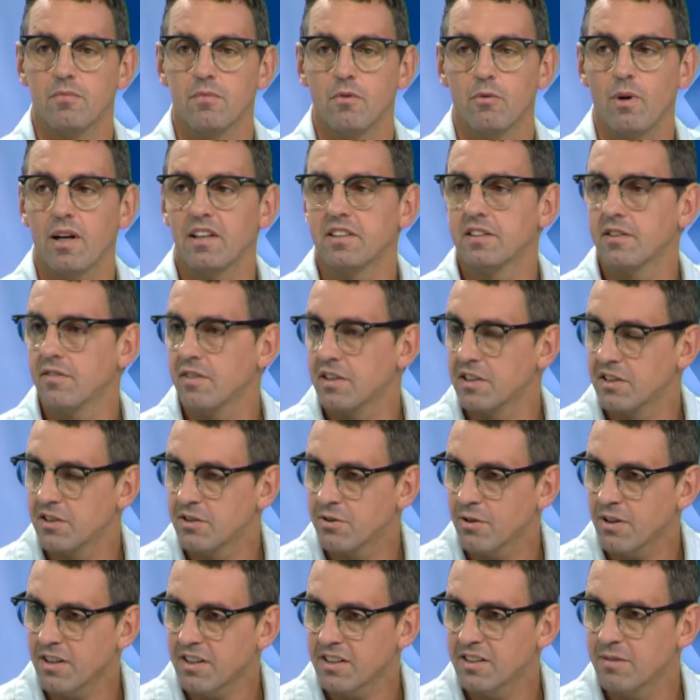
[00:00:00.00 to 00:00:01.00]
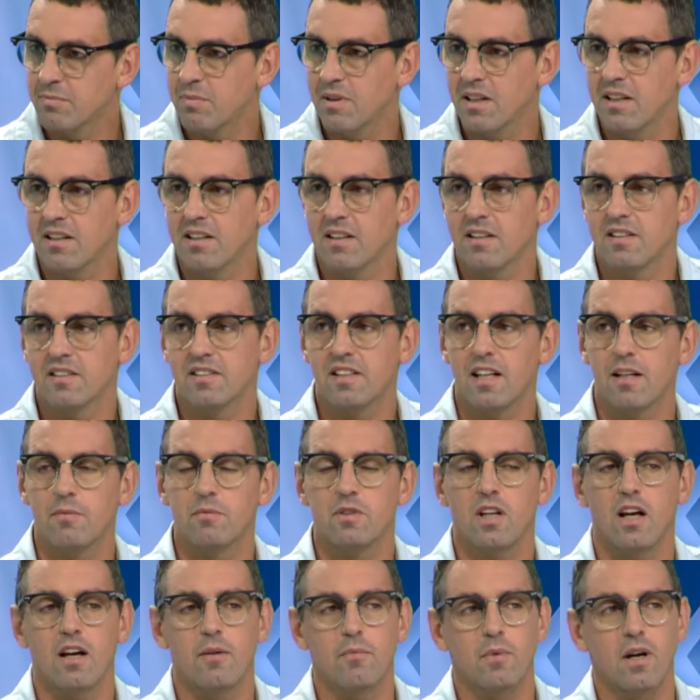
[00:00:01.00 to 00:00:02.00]
relatively strict, but at the same
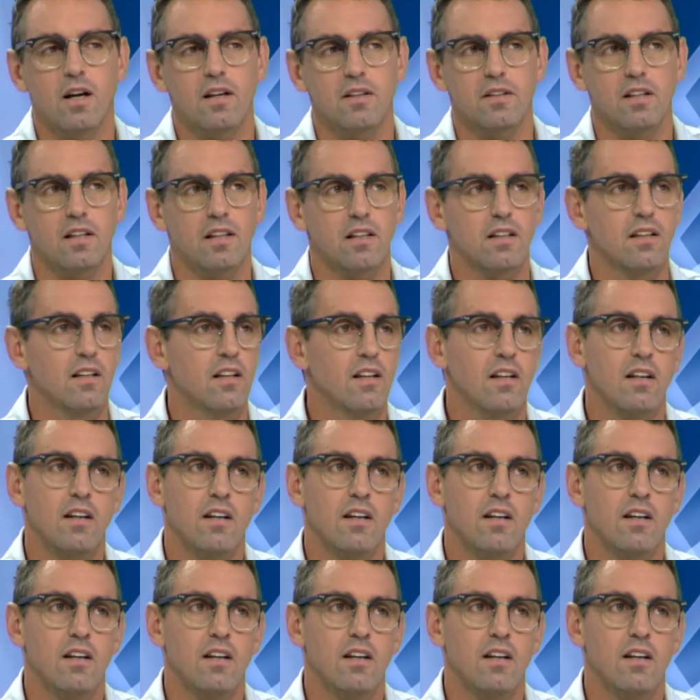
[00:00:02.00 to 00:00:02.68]
time, I think,